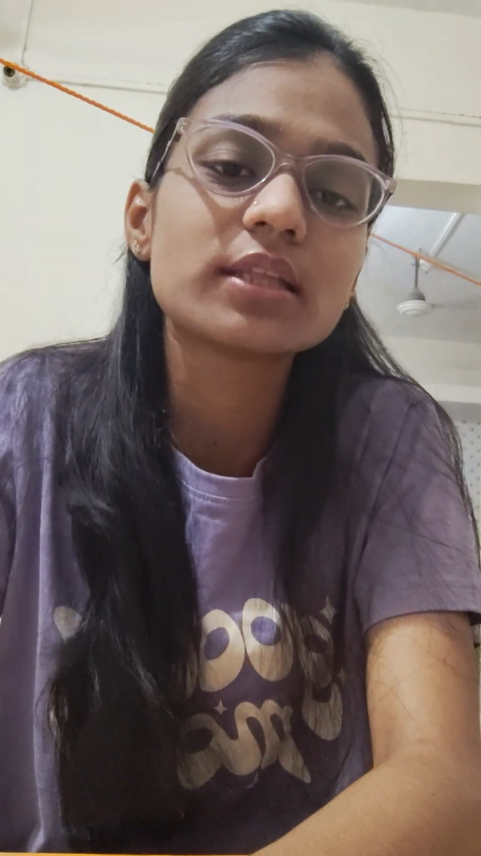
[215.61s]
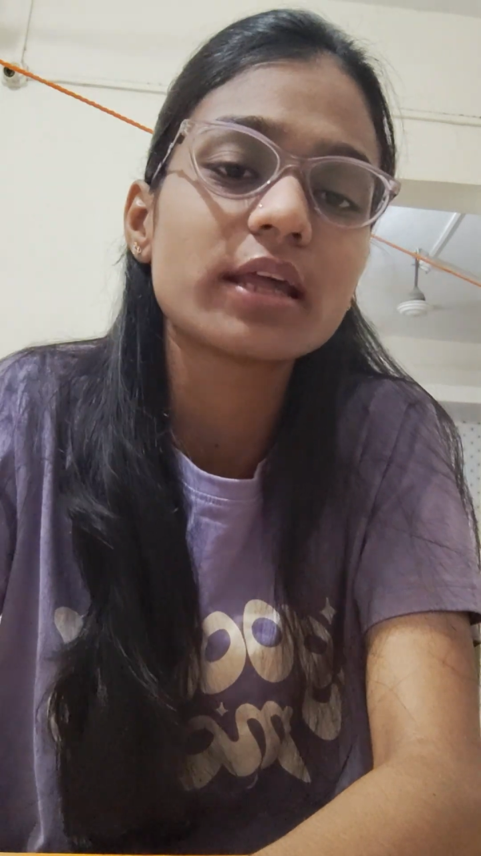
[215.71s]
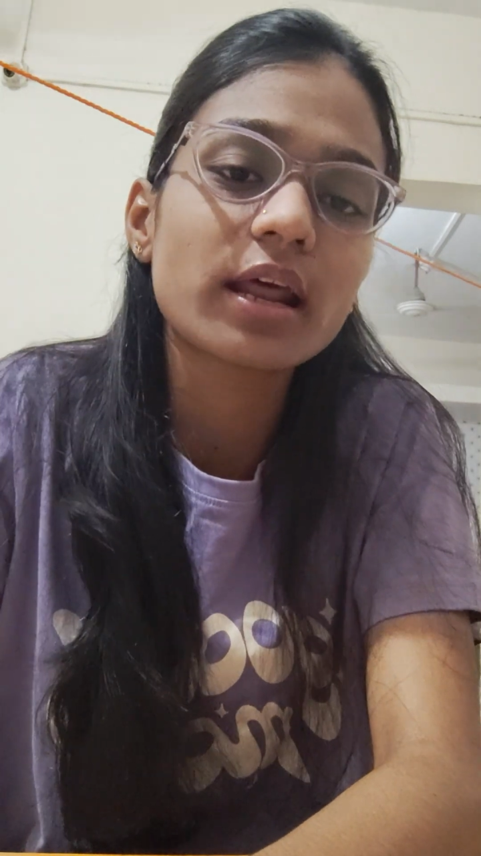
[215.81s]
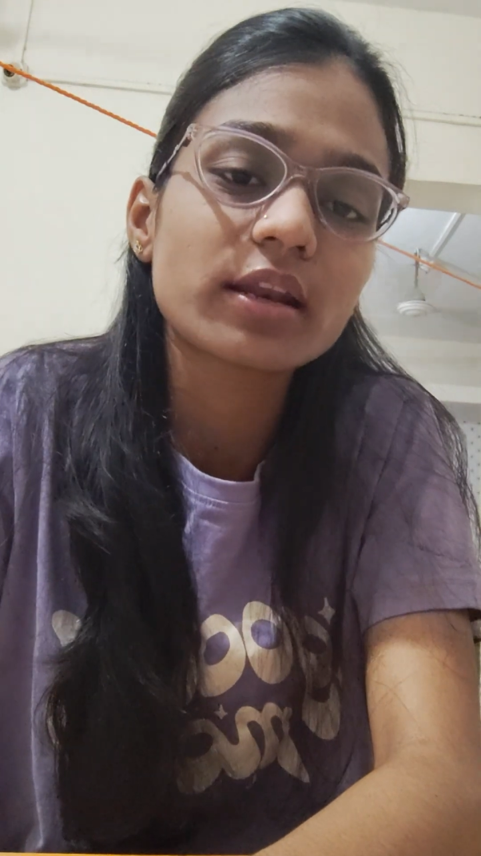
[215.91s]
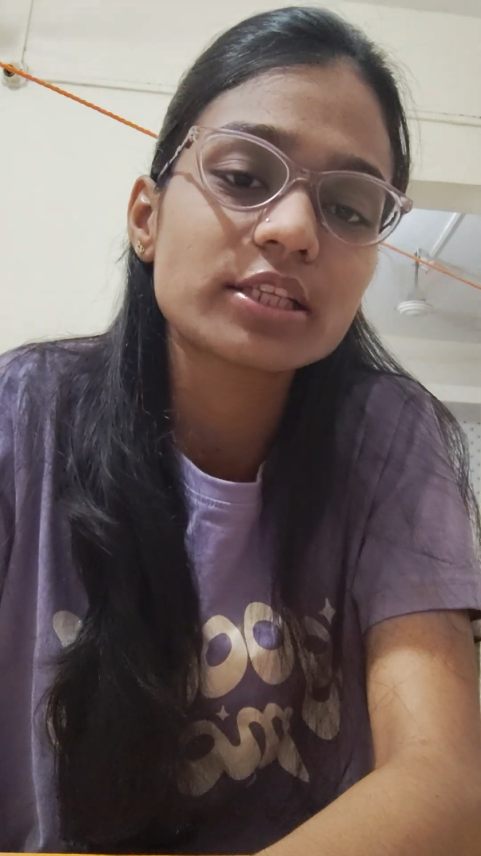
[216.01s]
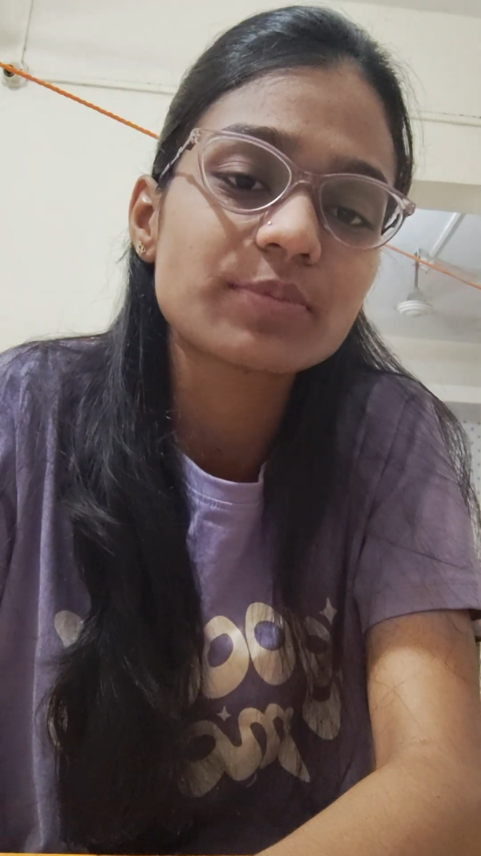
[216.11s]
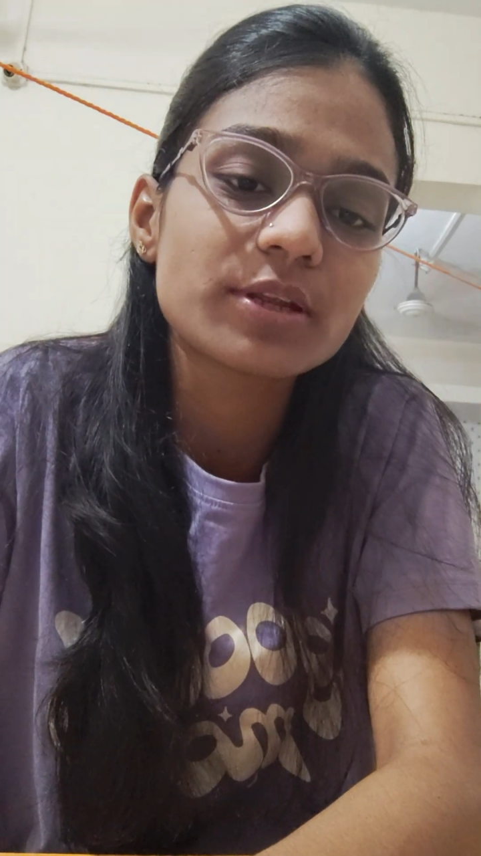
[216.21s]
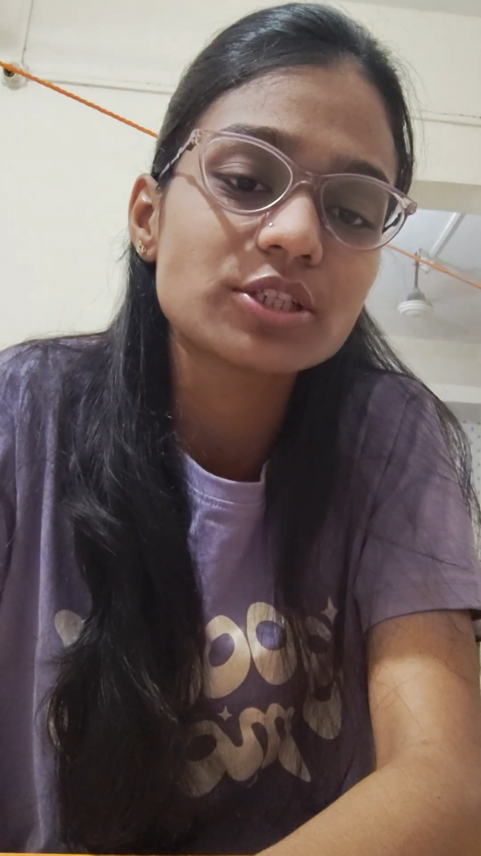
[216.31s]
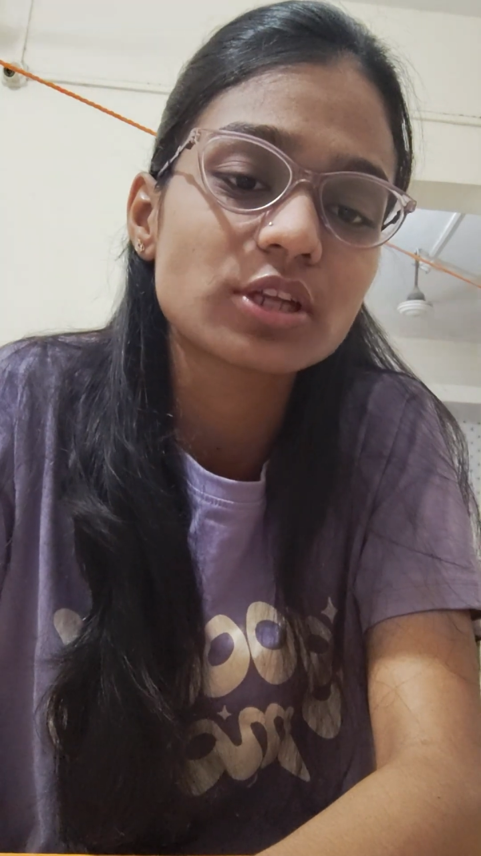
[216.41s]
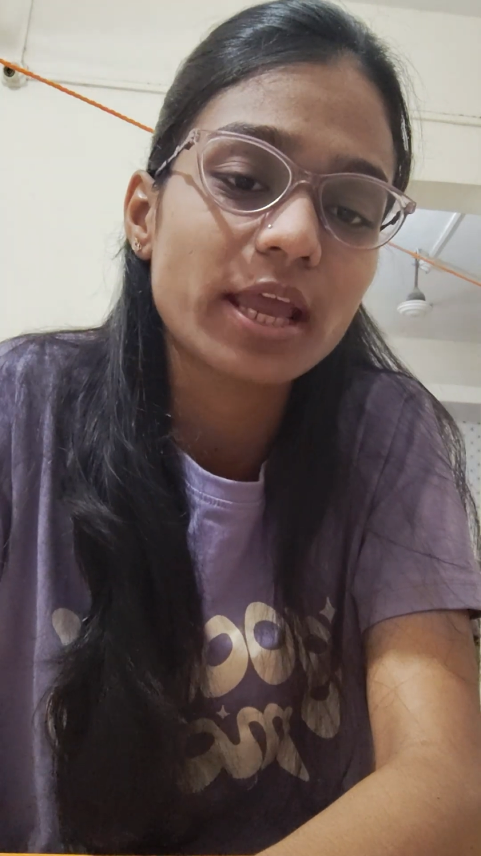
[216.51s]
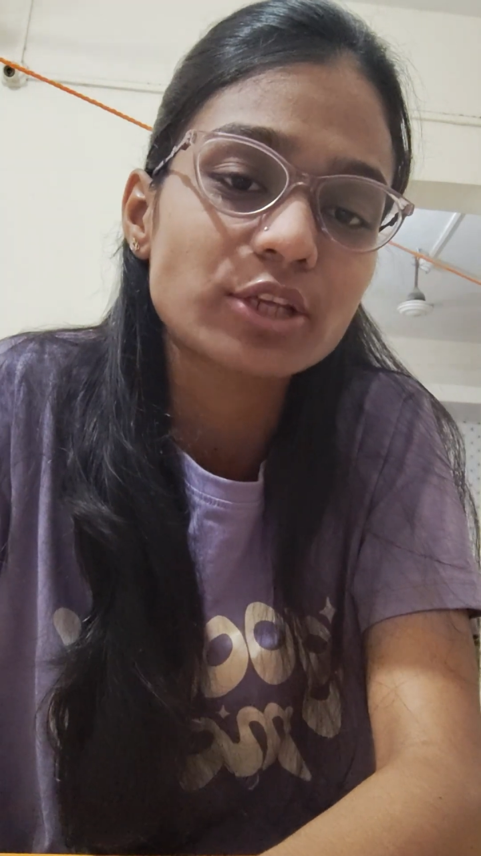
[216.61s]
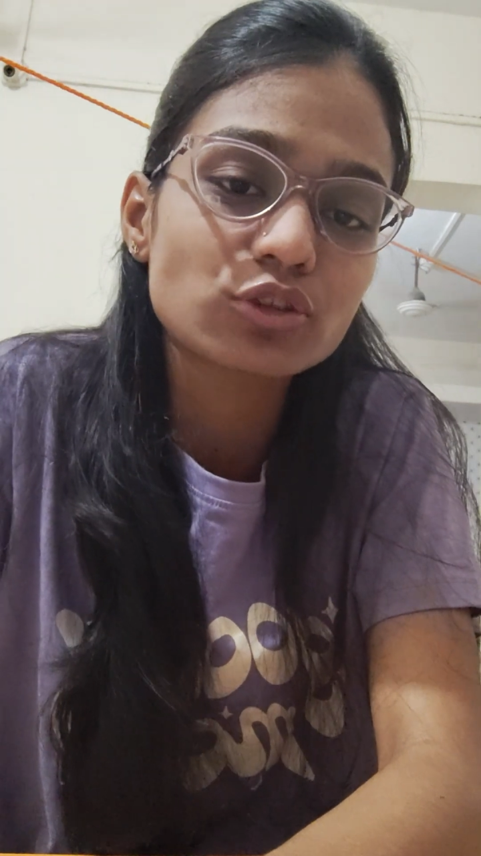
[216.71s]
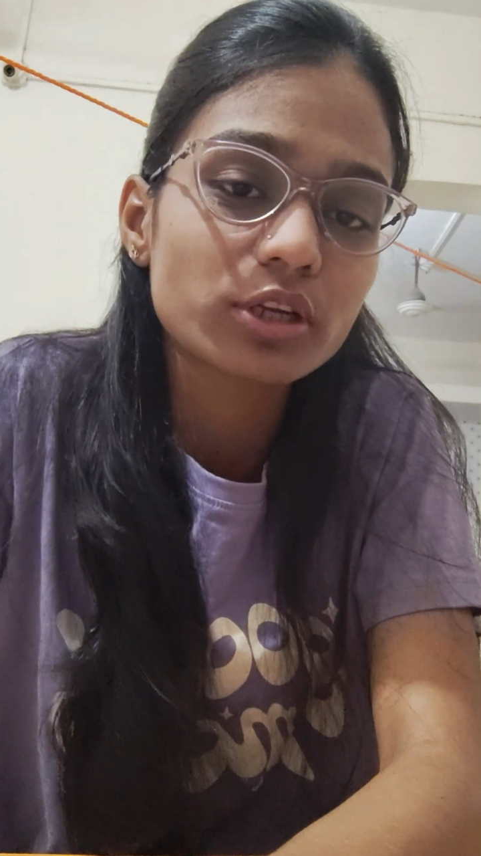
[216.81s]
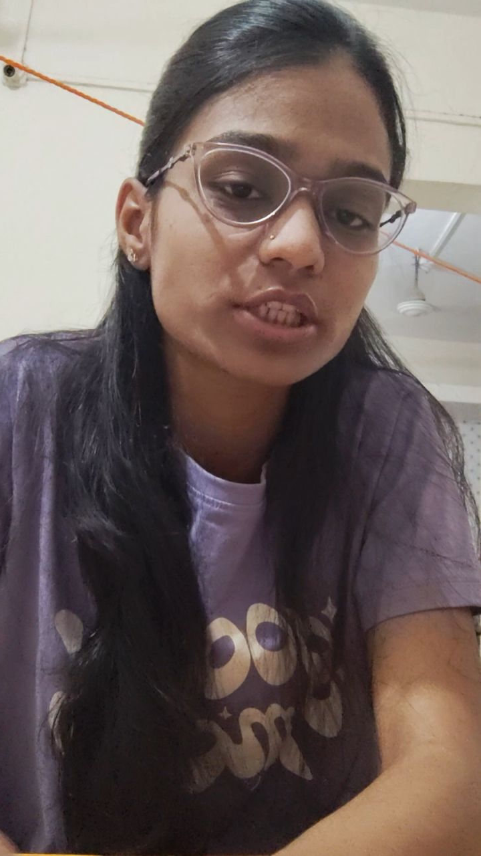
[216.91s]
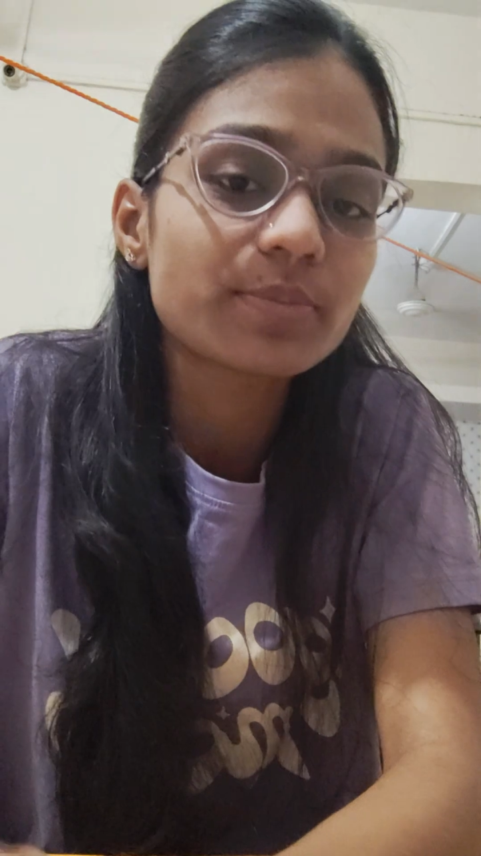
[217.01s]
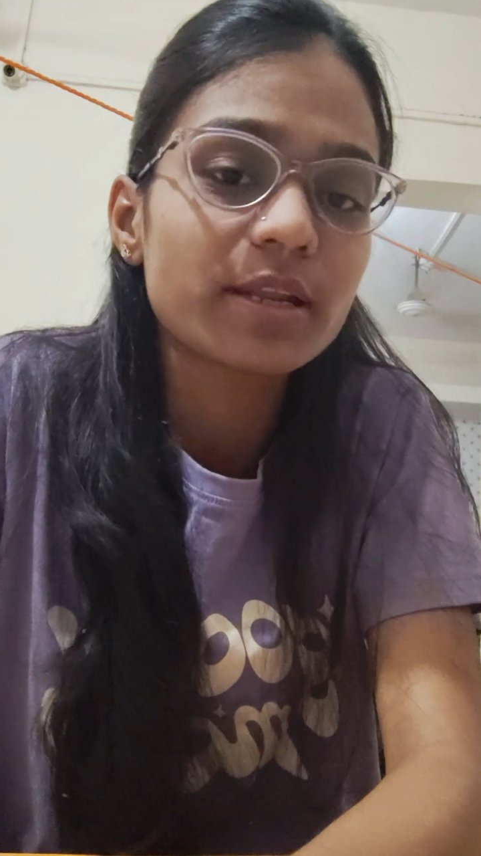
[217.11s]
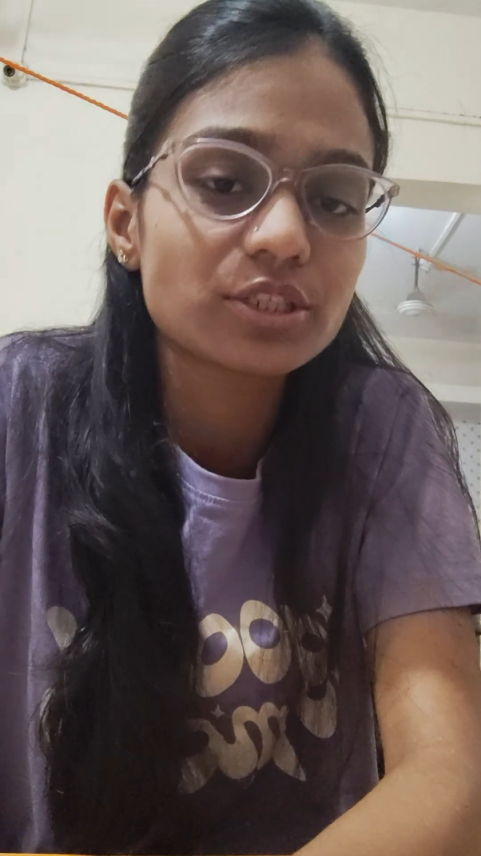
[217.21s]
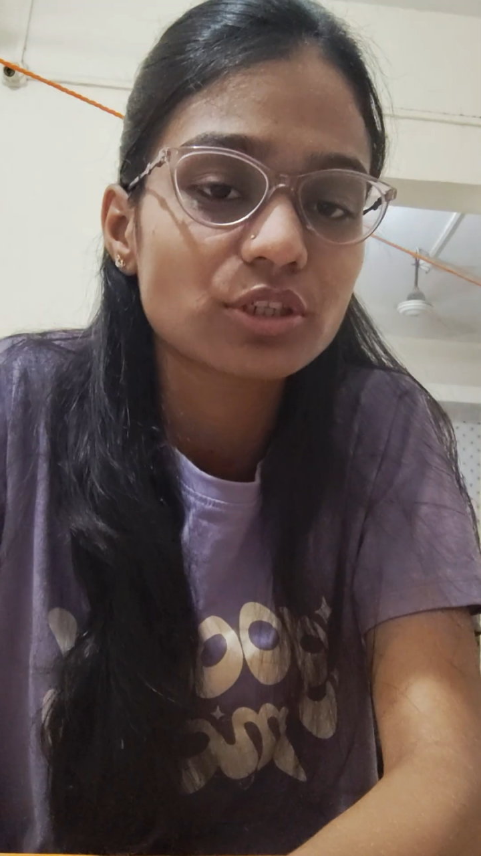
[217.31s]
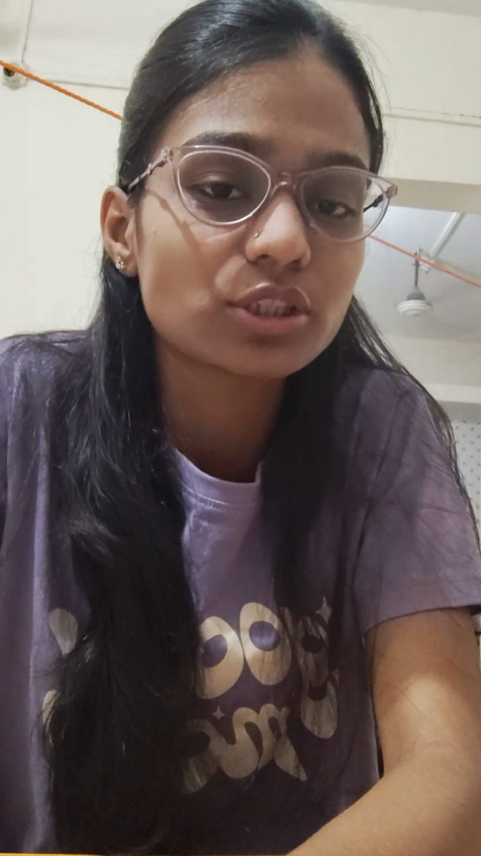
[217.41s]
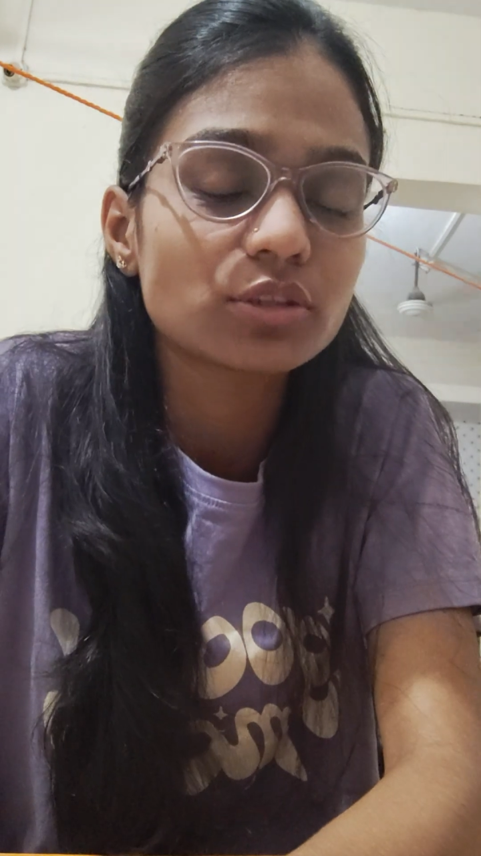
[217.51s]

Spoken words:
There are actual respiration